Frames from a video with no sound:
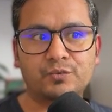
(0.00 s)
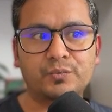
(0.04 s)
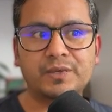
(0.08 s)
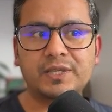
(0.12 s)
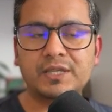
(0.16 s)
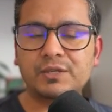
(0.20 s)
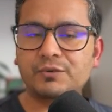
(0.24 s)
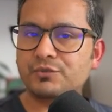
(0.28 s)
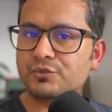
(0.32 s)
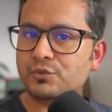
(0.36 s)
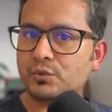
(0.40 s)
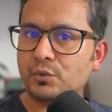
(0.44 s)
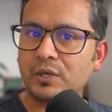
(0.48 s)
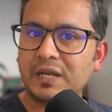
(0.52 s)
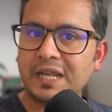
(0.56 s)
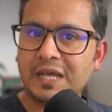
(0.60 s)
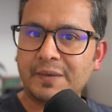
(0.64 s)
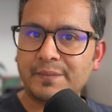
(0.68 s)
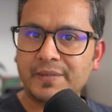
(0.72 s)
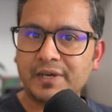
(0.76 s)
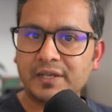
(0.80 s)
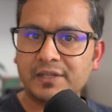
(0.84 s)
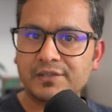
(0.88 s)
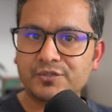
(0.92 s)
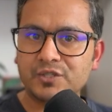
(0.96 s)
We use
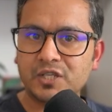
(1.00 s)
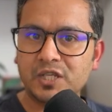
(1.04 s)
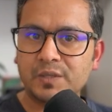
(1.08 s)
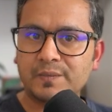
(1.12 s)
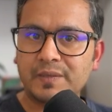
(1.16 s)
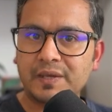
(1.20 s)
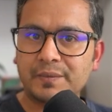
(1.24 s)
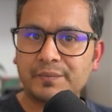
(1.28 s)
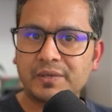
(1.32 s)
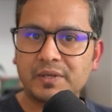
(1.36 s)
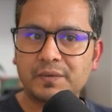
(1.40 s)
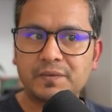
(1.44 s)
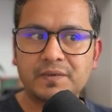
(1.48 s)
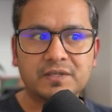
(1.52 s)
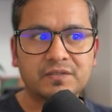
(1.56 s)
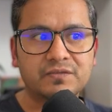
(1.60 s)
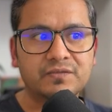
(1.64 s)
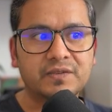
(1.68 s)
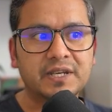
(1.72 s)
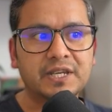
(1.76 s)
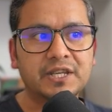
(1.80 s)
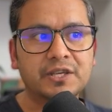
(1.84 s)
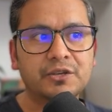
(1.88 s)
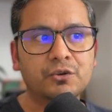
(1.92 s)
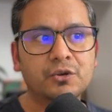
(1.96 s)
Olama also in my previous
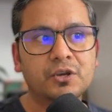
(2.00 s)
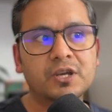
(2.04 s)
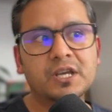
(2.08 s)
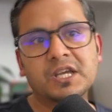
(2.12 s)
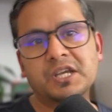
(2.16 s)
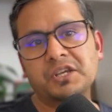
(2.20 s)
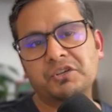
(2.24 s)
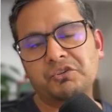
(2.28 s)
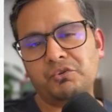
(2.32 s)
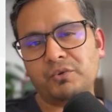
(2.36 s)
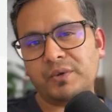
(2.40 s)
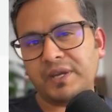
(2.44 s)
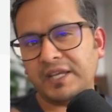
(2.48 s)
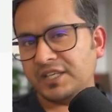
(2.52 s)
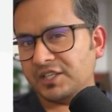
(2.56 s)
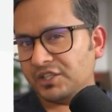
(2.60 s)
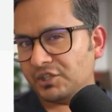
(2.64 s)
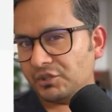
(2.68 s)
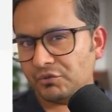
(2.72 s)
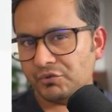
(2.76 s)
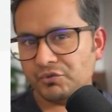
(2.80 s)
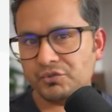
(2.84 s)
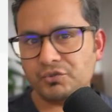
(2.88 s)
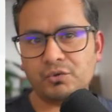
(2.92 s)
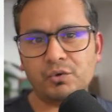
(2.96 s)
video. You can
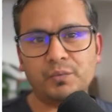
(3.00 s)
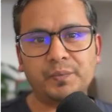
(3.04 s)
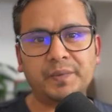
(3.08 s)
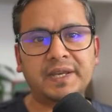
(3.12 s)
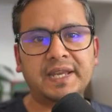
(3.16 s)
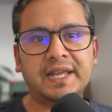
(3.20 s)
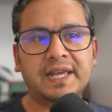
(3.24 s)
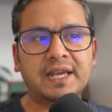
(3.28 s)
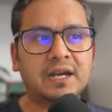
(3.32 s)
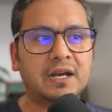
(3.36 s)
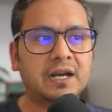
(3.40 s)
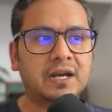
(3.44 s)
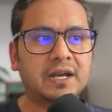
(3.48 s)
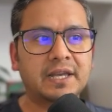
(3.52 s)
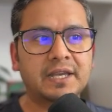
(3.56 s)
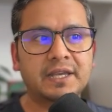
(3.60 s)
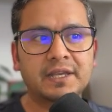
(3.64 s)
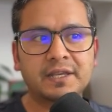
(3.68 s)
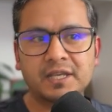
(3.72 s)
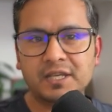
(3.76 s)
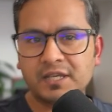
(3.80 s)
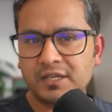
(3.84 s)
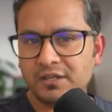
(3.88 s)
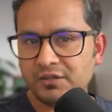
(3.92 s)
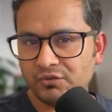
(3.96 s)
use OpenAI,
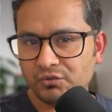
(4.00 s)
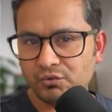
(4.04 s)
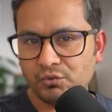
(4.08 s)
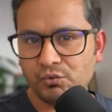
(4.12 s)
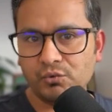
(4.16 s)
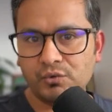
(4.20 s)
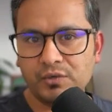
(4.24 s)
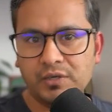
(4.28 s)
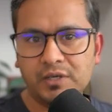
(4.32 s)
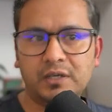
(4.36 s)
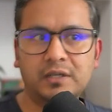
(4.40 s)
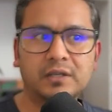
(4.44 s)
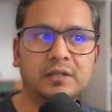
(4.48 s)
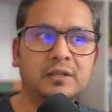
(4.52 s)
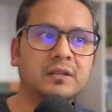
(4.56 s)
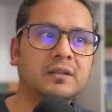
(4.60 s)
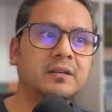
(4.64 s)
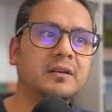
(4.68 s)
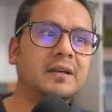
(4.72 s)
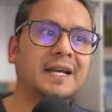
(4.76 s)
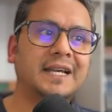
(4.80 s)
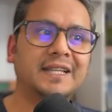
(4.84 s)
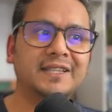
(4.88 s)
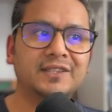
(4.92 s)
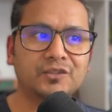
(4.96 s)
Google,
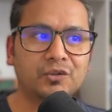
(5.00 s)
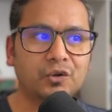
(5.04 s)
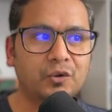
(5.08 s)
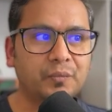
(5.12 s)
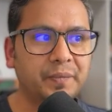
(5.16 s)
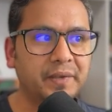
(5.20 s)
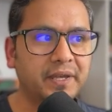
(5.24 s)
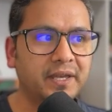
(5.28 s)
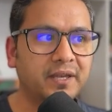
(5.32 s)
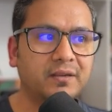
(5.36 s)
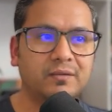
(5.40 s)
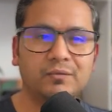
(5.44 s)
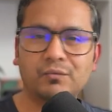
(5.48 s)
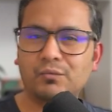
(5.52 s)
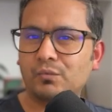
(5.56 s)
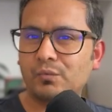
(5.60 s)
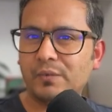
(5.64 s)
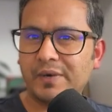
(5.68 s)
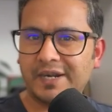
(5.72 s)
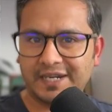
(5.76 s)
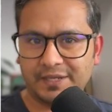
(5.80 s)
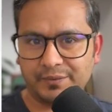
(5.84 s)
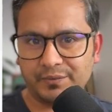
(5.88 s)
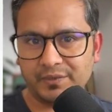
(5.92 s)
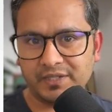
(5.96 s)
Anthropic,
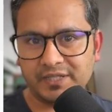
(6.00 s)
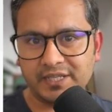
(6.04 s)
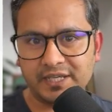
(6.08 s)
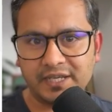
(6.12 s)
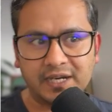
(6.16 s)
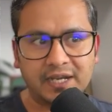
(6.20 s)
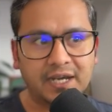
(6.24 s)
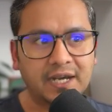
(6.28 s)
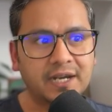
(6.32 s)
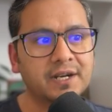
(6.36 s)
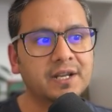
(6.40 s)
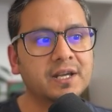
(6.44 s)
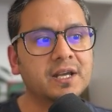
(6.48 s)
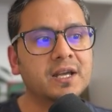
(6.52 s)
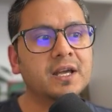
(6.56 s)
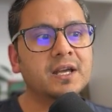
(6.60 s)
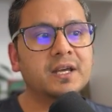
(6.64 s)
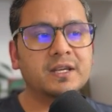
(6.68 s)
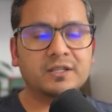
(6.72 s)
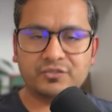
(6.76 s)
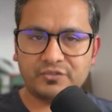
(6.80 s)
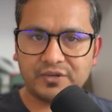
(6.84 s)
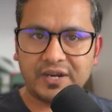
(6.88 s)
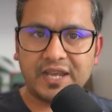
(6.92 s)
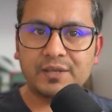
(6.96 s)
whatever there are.
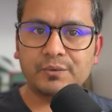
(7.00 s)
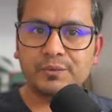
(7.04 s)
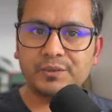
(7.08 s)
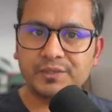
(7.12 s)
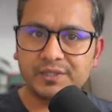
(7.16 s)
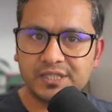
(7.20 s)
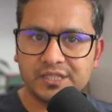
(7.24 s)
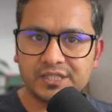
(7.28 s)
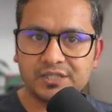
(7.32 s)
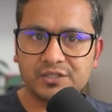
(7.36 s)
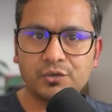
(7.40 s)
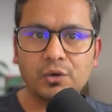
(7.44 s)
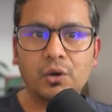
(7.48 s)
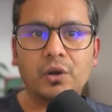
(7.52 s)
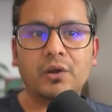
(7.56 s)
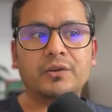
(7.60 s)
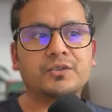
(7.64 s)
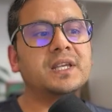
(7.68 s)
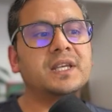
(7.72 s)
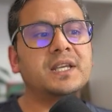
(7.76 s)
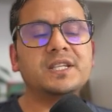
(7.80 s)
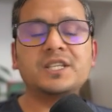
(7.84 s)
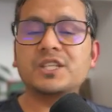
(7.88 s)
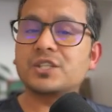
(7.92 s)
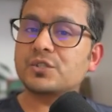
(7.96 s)
Try with this Groq.
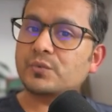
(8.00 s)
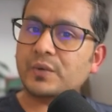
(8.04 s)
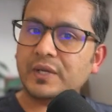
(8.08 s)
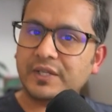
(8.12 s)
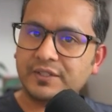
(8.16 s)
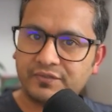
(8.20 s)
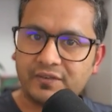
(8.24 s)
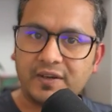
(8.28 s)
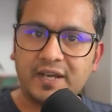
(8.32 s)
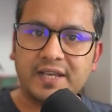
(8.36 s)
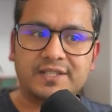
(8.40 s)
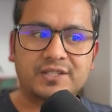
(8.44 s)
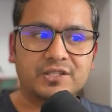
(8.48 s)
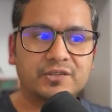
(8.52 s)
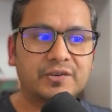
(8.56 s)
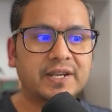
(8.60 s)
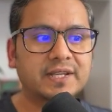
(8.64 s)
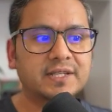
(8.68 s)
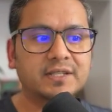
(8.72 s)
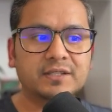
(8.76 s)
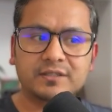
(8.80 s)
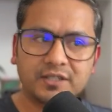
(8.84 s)
It is quite fast, right?